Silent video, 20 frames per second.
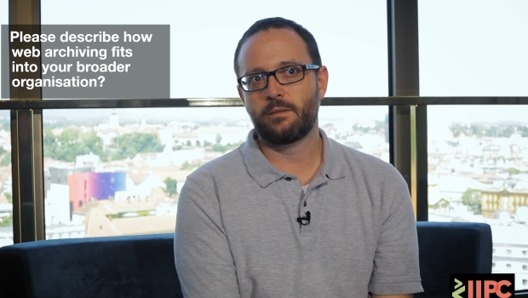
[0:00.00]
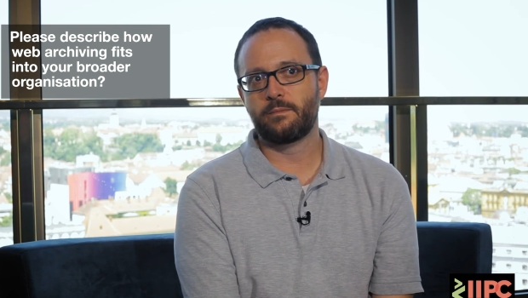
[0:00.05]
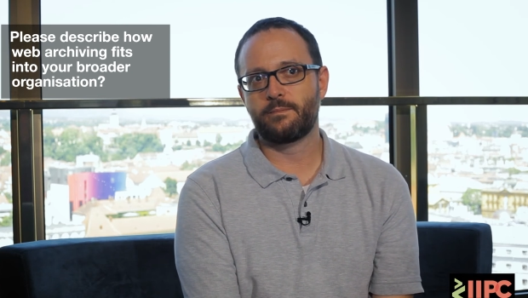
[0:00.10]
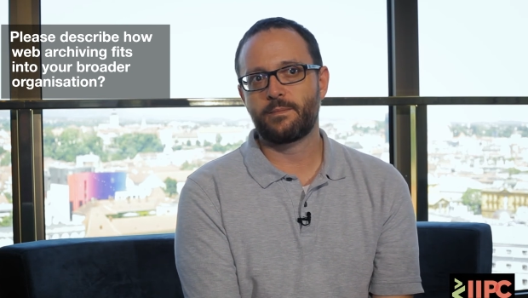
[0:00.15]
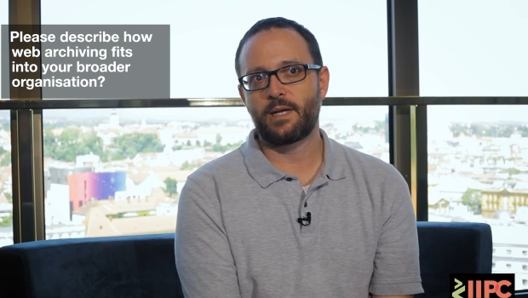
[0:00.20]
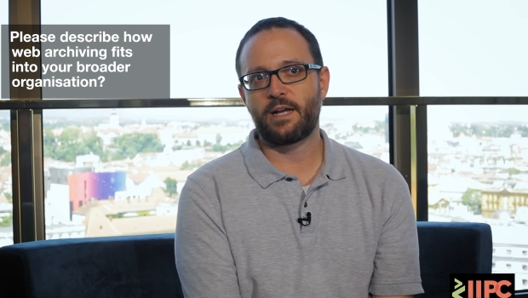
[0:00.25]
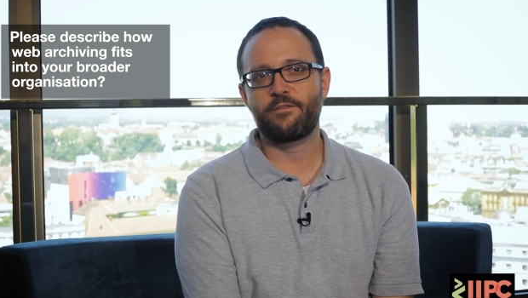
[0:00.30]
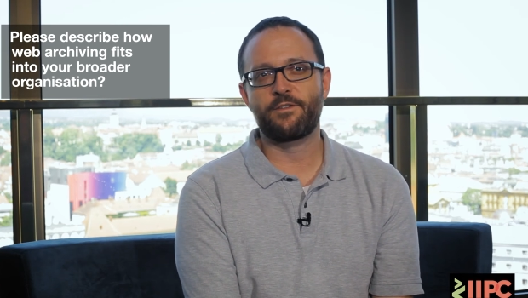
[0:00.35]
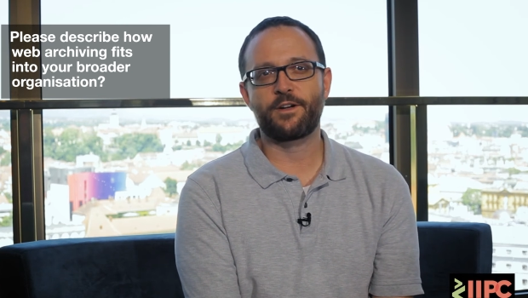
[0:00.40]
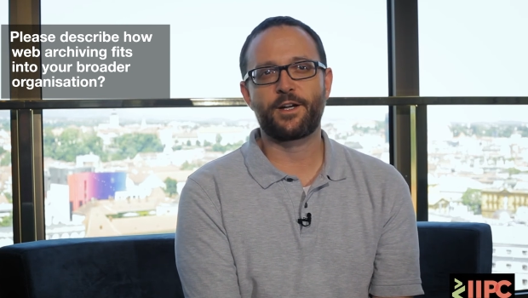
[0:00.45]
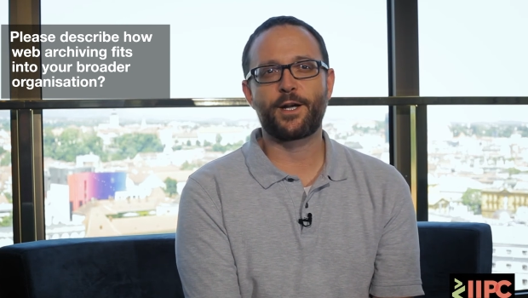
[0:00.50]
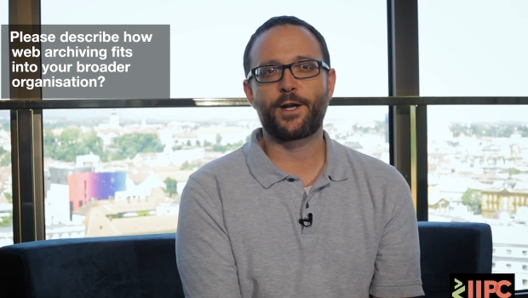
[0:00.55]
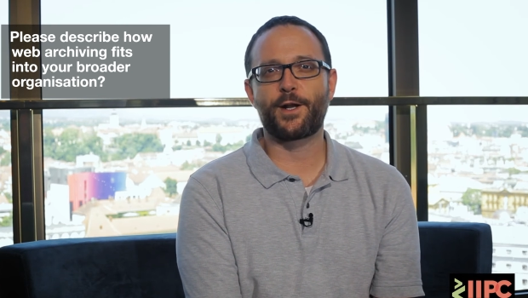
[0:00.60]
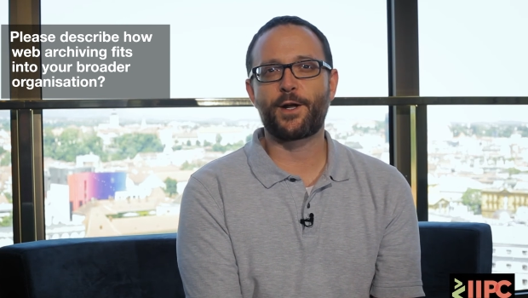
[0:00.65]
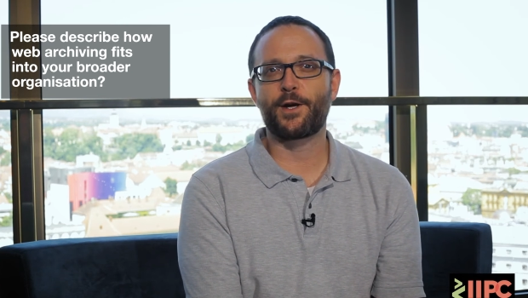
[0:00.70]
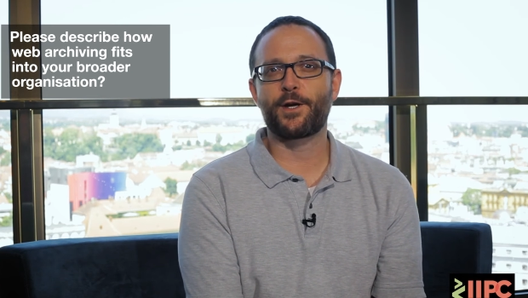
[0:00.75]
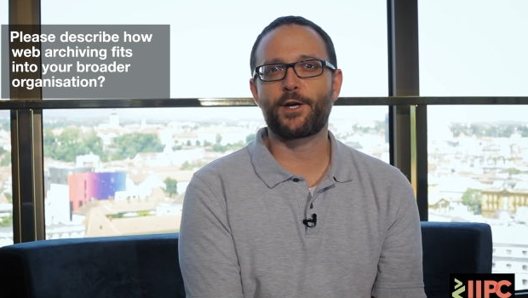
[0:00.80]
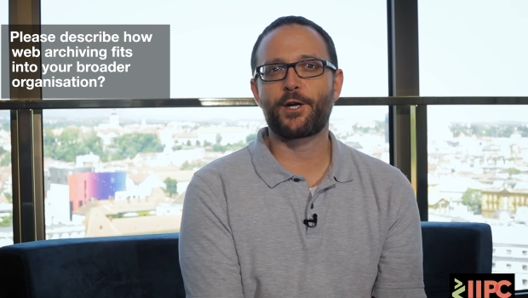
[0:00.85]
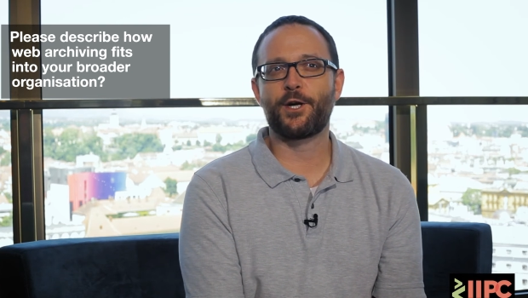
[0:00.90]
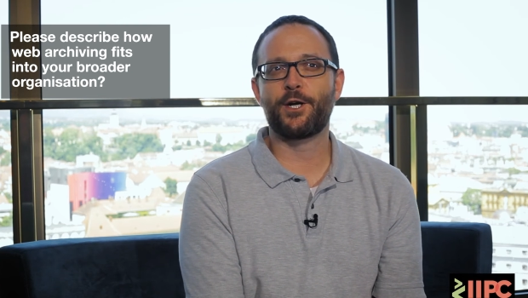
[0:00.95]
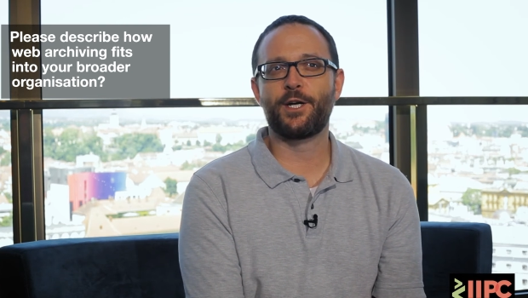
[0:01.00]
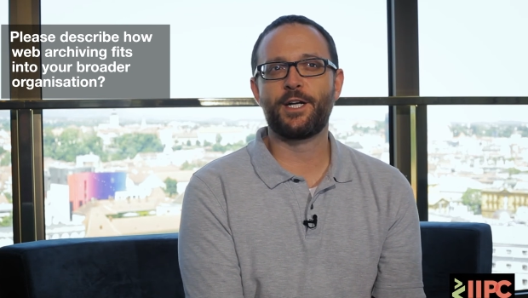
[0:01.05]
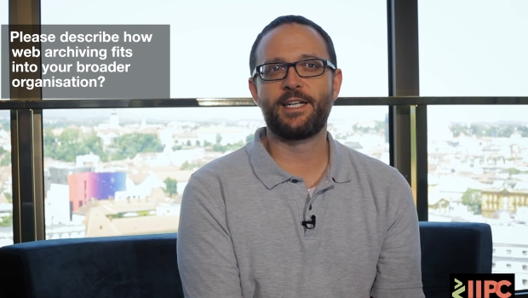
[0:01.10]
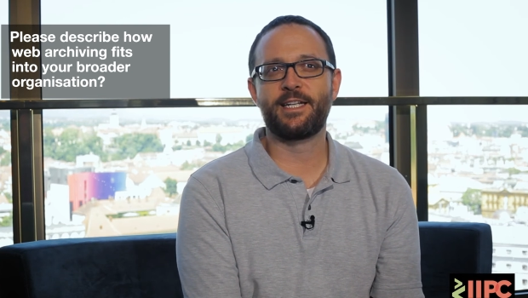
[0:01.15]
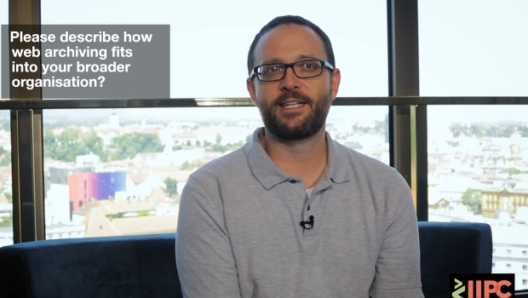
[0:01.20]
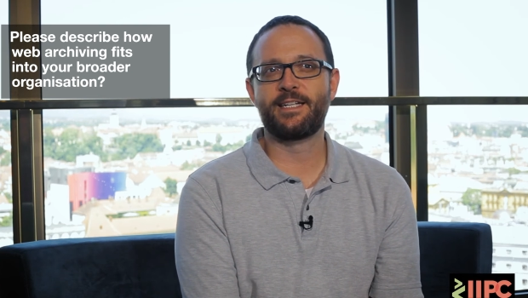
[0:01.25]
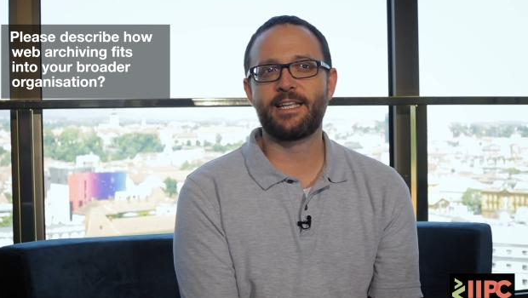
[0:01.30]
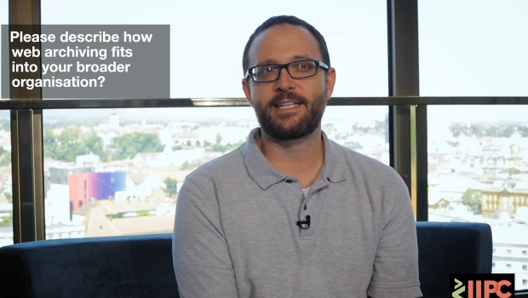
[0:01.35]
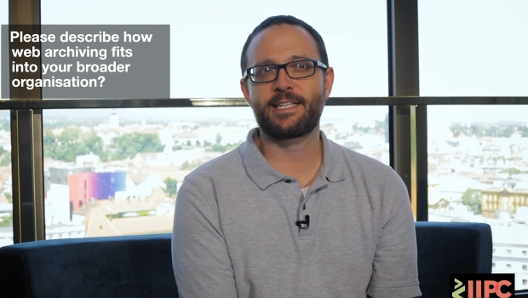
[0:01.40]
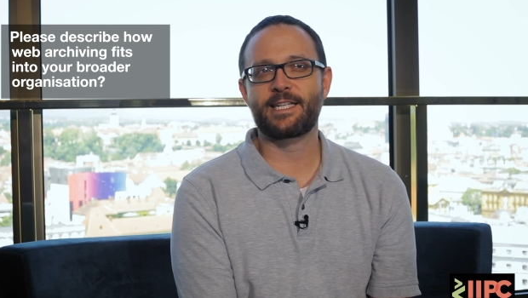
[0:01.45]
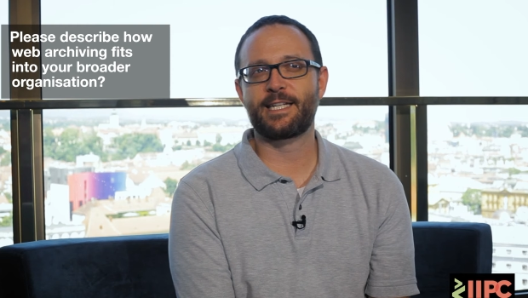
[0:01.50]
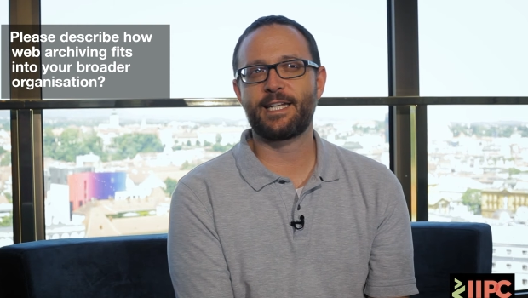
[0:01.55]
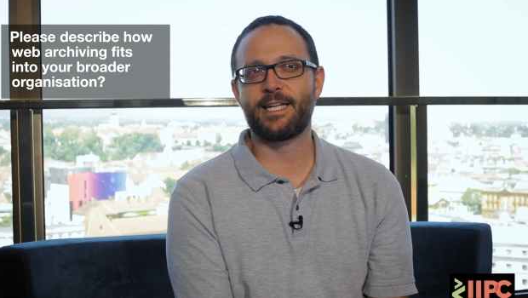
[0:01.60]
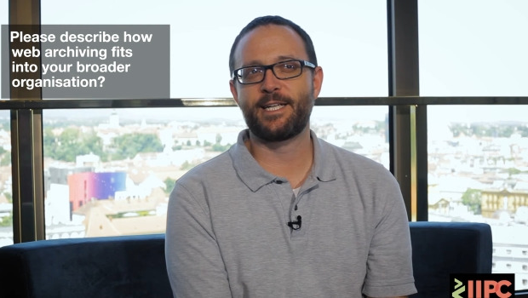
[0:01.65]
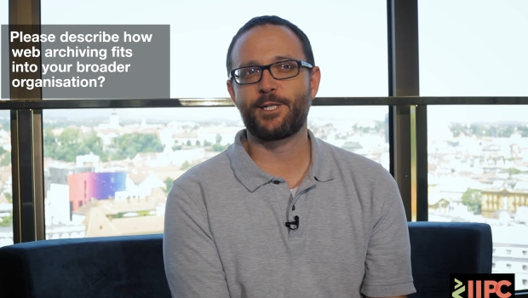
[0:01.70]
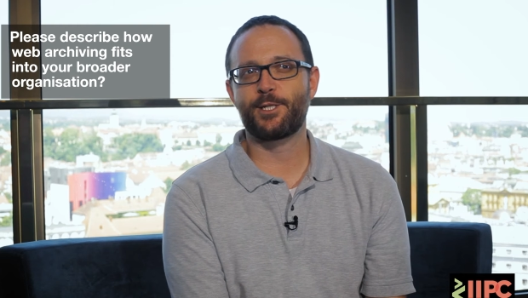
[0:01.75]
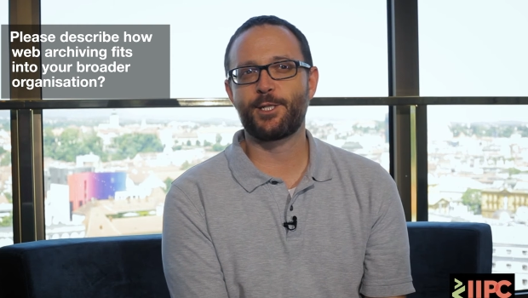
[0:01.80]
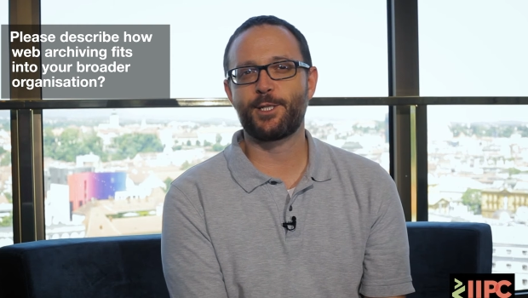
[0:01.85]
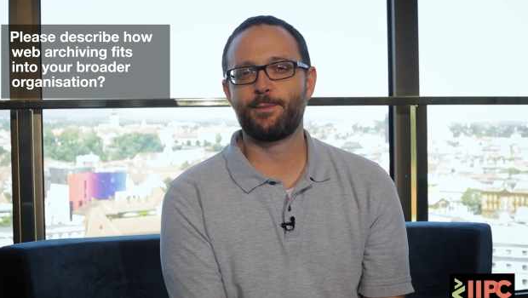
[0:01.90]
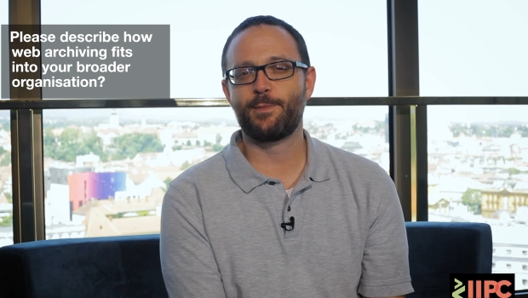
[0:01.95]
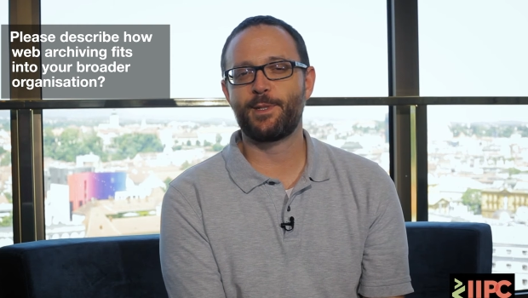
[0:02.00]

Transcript: I forget our current designation